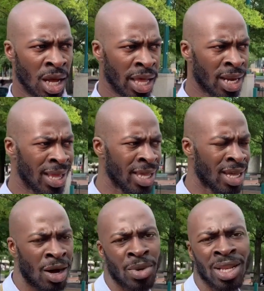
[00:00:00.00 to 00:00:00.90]
And like,
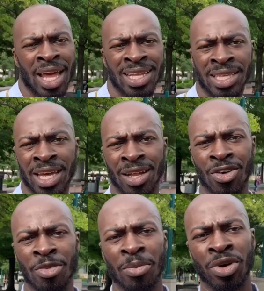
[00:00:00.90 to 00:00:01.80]
I want to like dig a
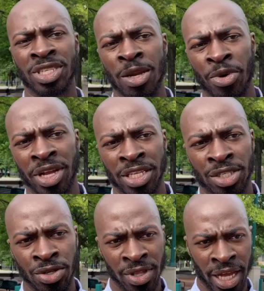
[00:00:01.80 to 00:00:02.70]
little bit more deeper
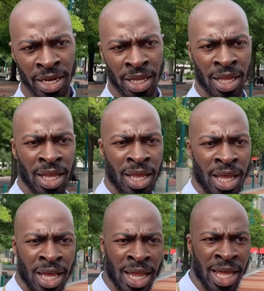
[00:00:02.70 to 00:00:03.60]
into that,
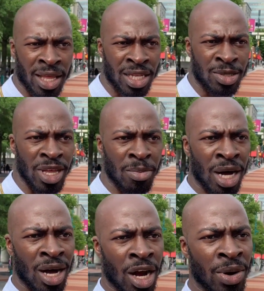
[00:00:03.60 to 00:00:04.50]
and like speak
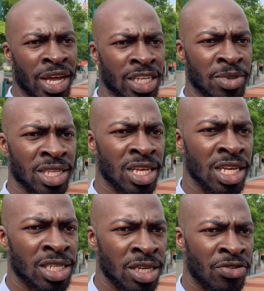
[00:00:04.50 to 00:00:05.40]
about our
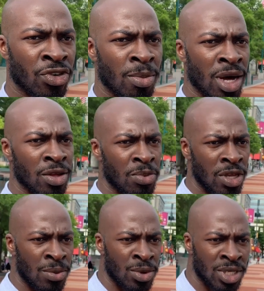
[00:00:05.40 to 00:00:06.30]
expectation from other
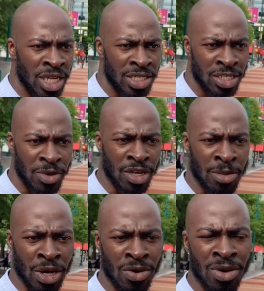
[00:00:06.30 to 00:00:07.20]
people's, and just speak
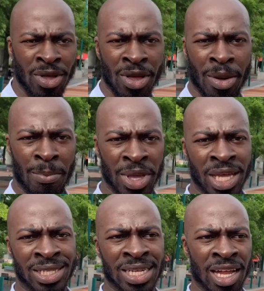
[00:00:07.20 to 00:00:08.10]
about
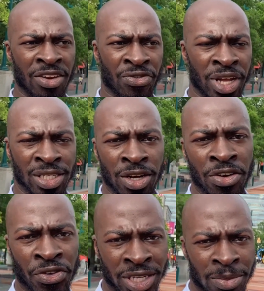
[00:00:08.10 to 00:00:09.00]
being solid friends, good
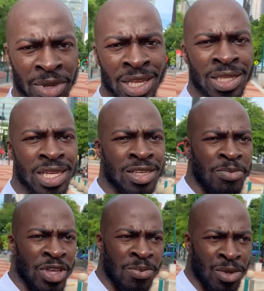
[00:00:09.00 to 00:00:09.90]
friends, and being
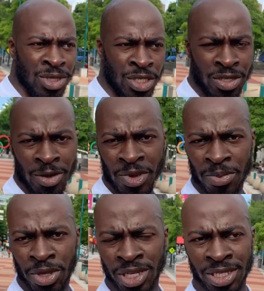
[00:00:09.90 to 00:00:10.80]
decent people to the
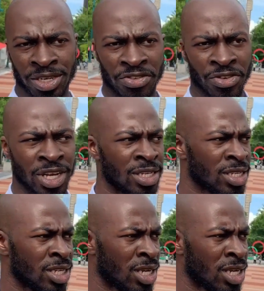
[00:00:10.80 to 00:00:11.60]
people you consider friends.